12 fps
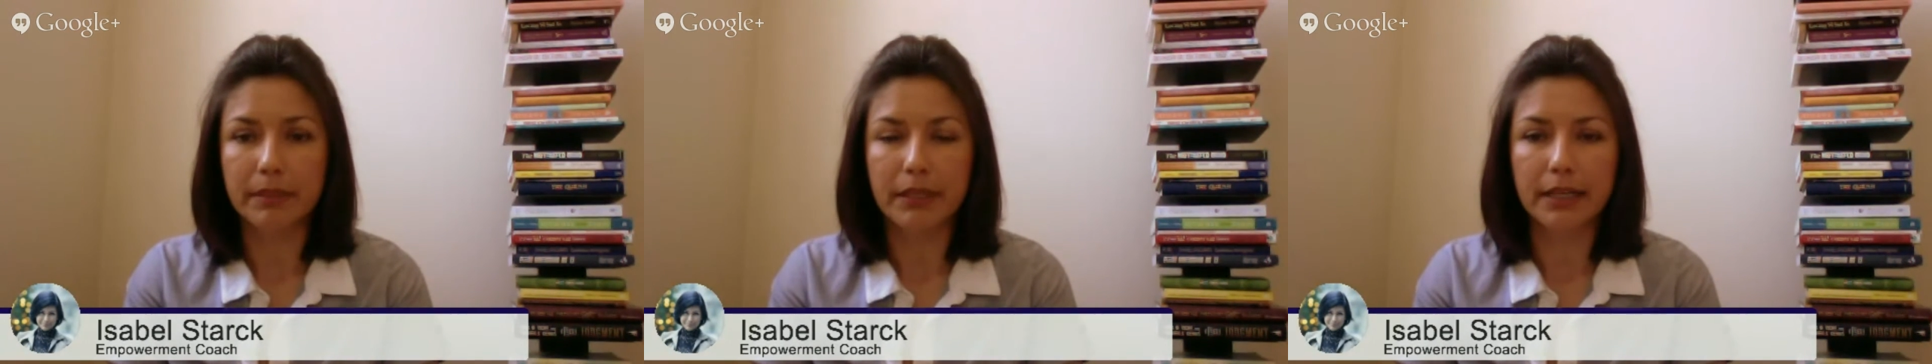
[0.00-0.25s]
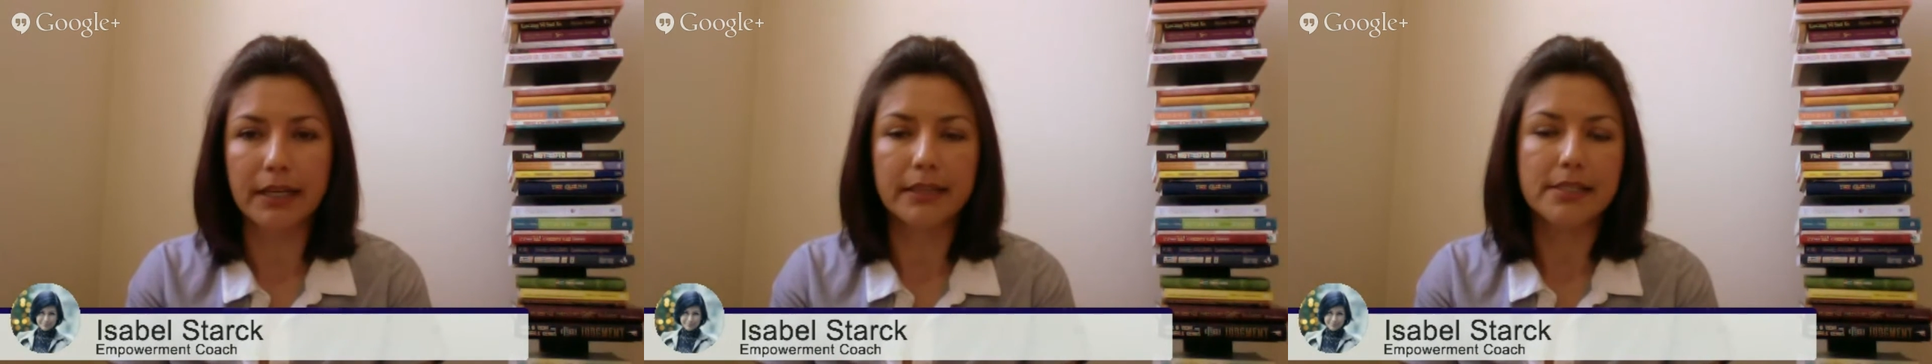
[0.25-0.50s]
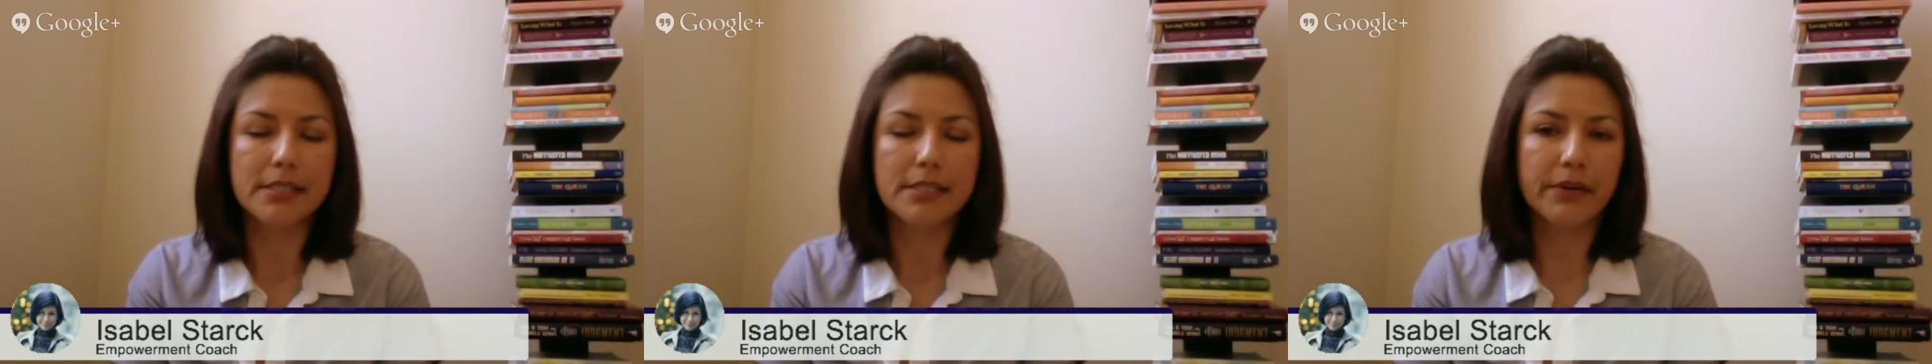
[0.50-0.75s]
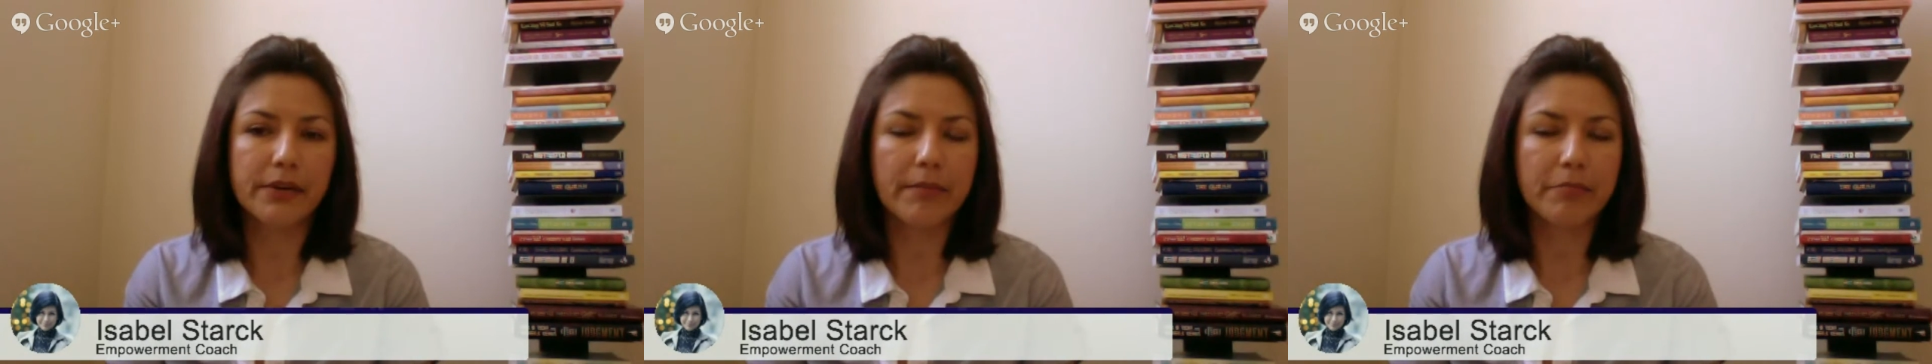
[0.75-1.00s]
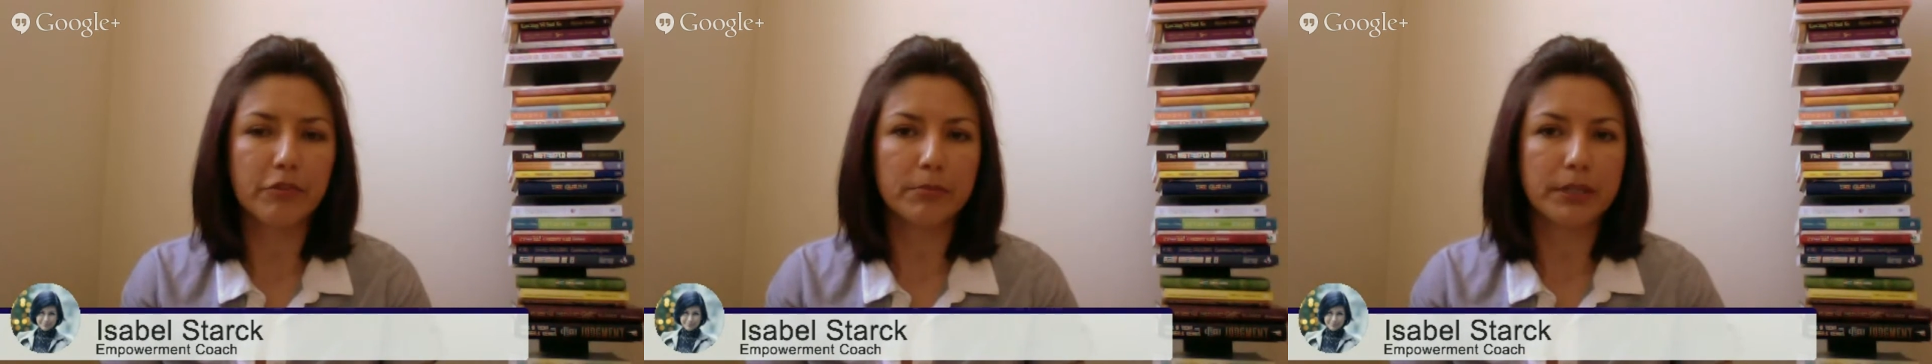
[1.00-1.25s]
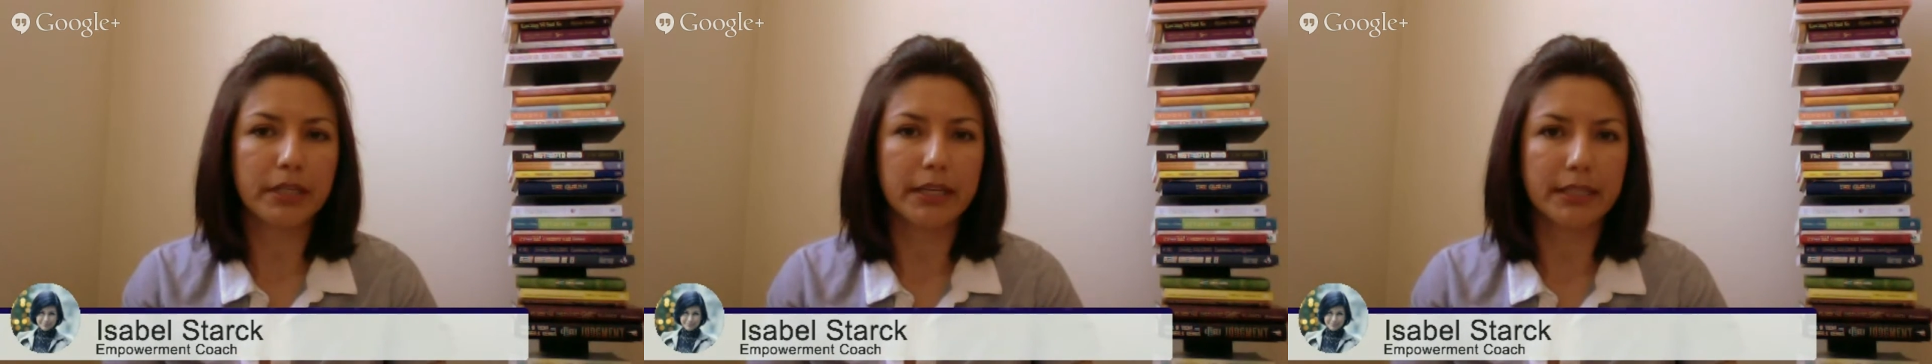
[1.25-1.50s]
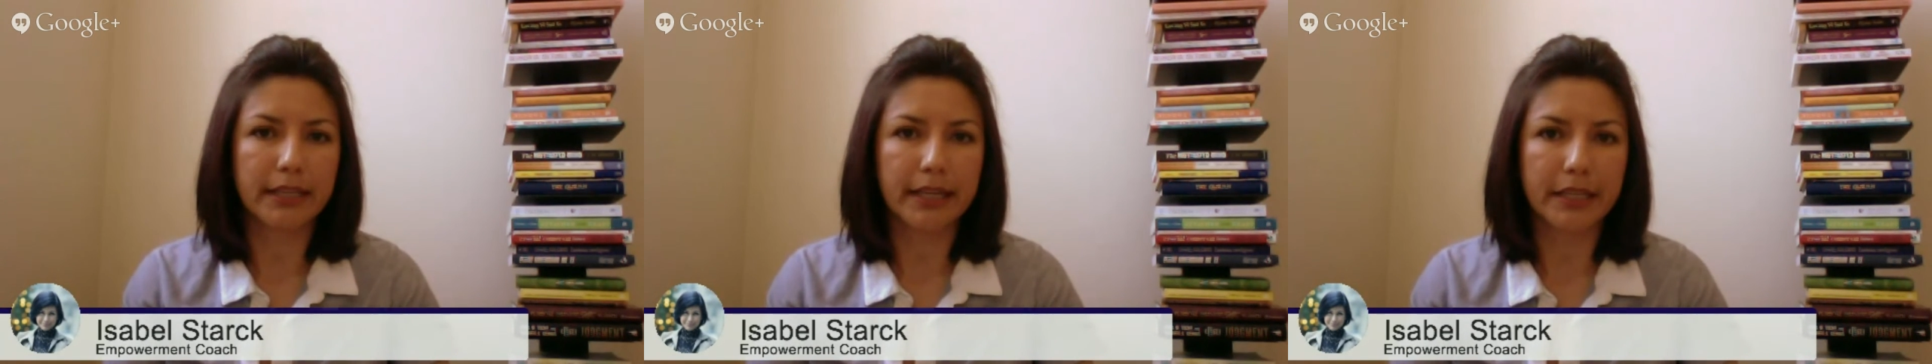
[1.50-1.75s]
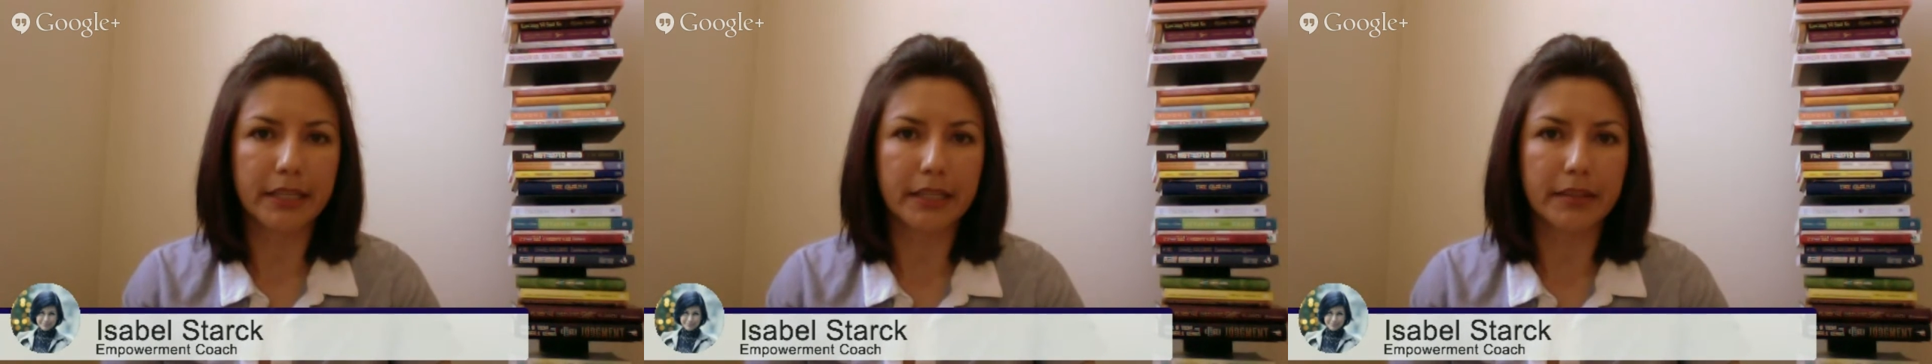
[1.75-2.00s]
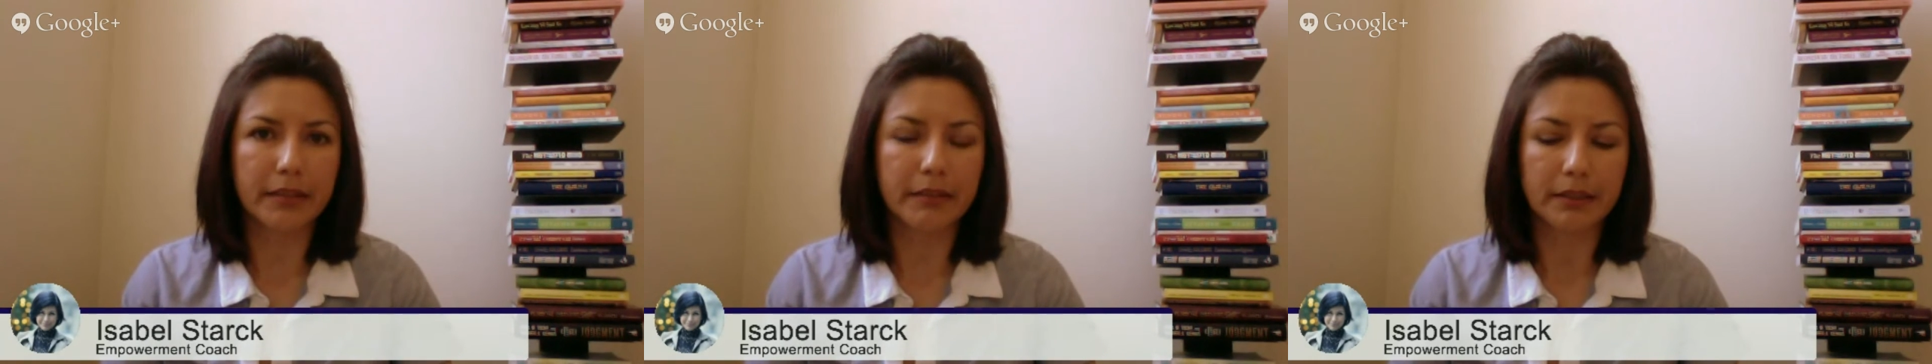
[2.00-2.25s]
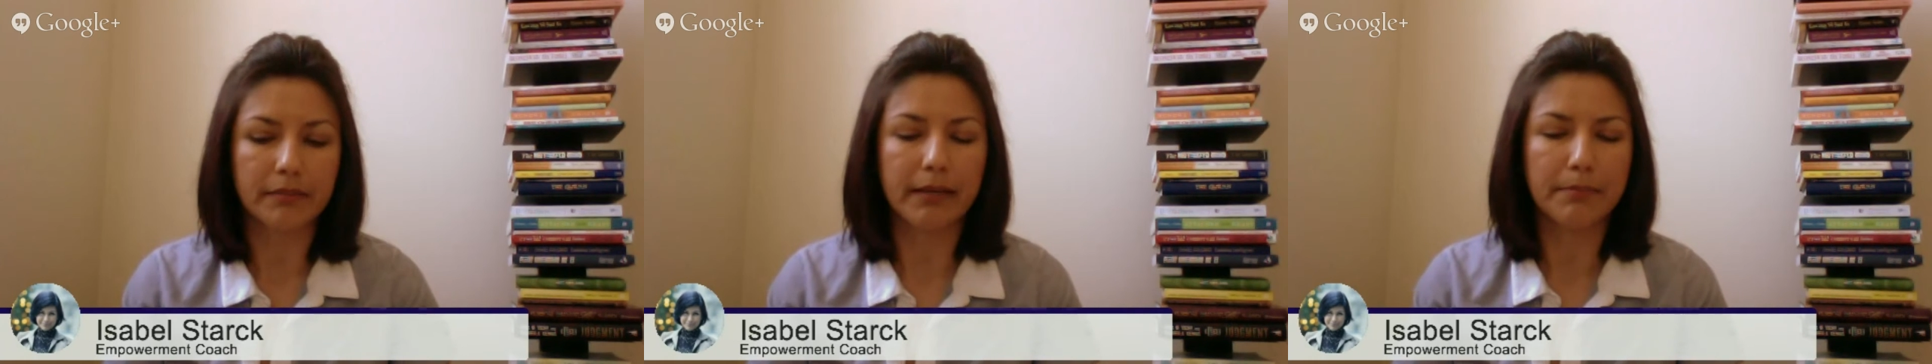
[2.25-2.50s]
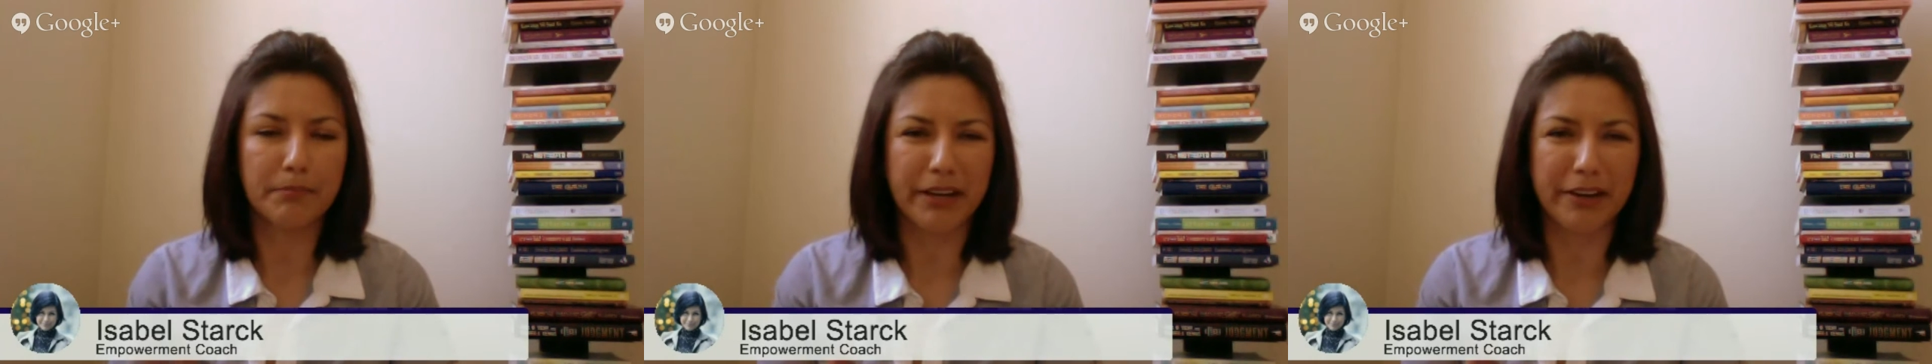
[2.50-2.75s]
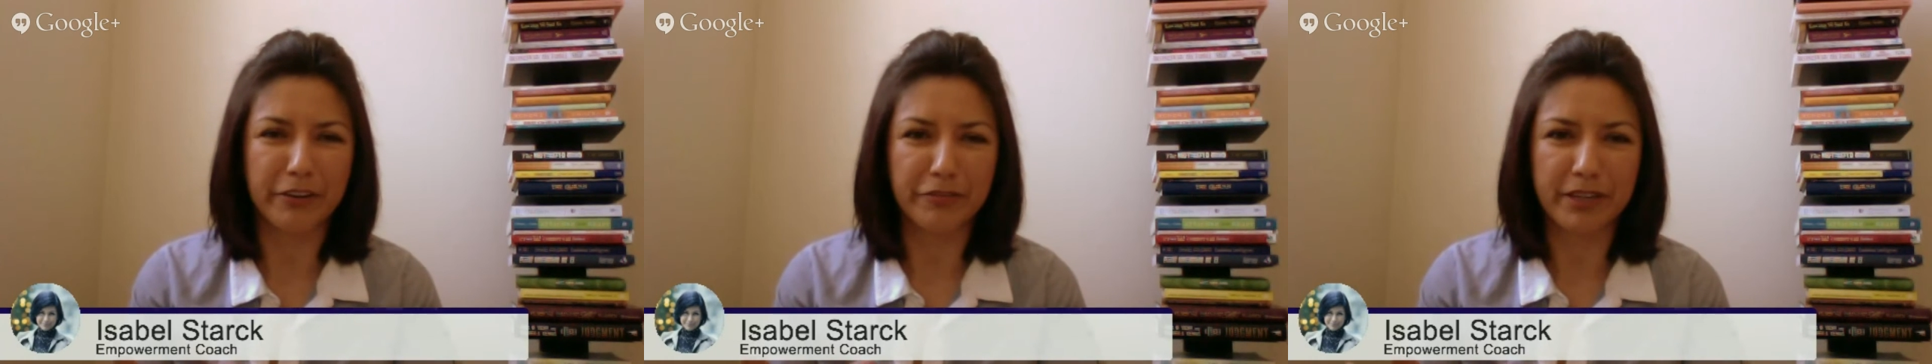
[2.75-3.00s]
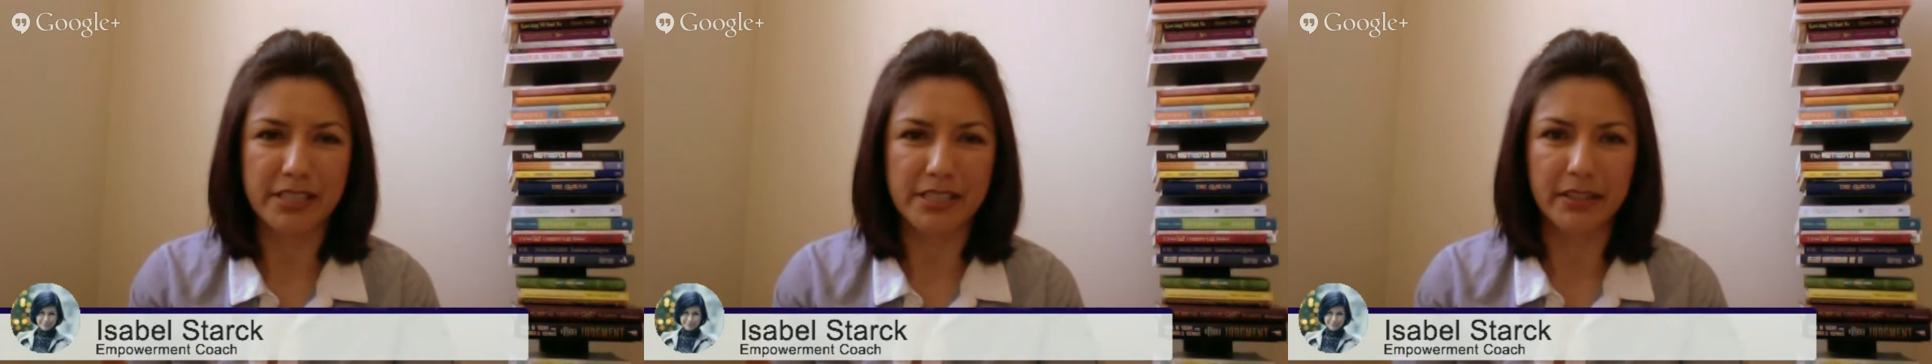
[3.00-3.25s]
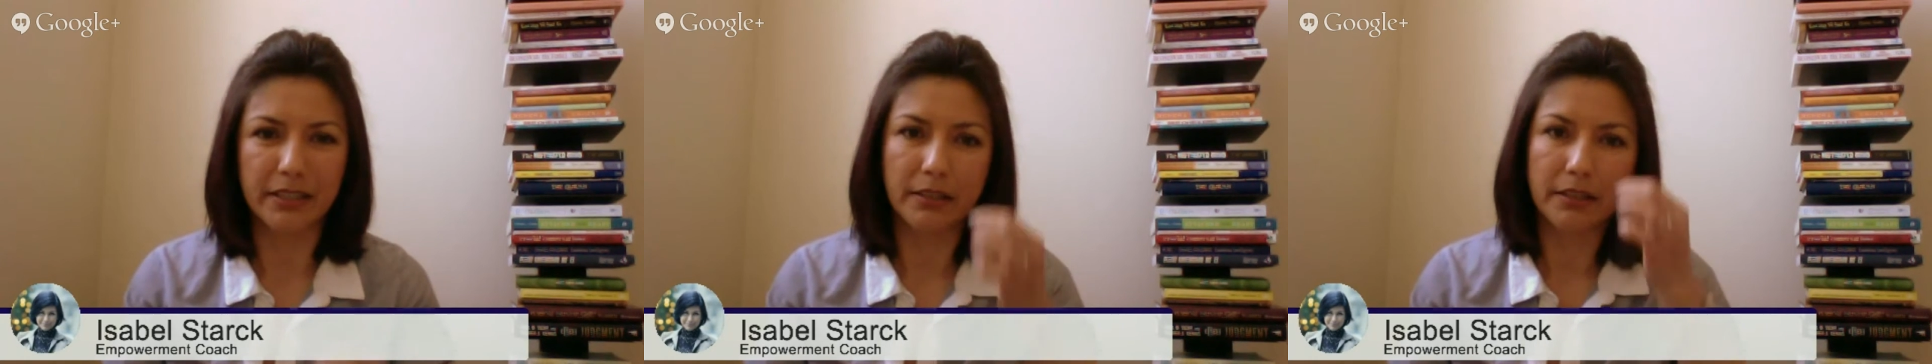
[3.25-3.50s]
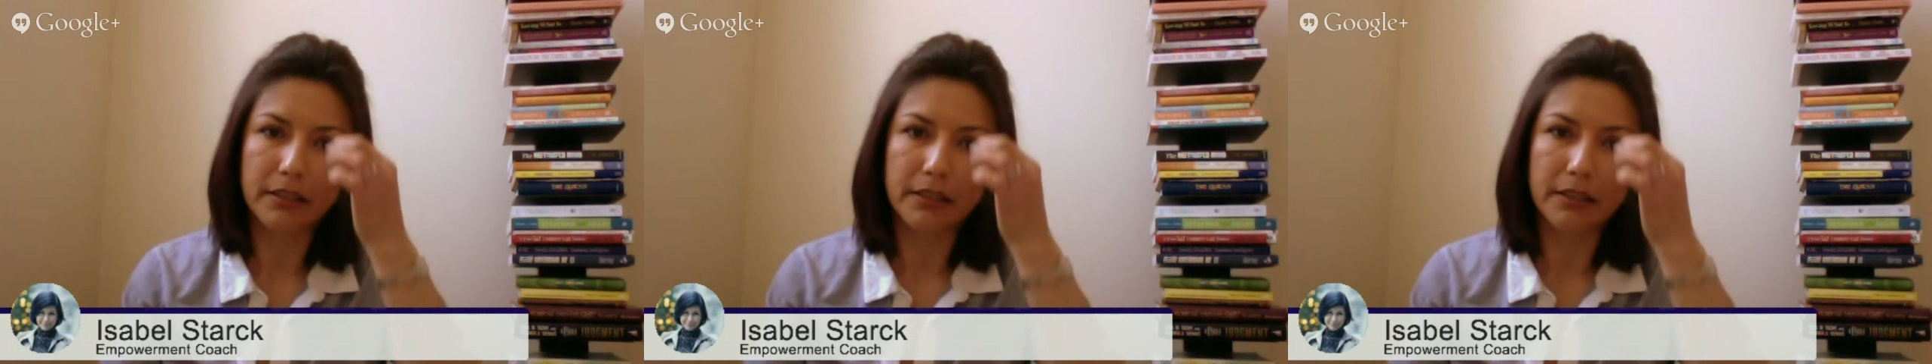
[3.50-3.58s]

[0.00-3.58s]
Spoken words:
And this came from a young lady, I'm paraphrasing there.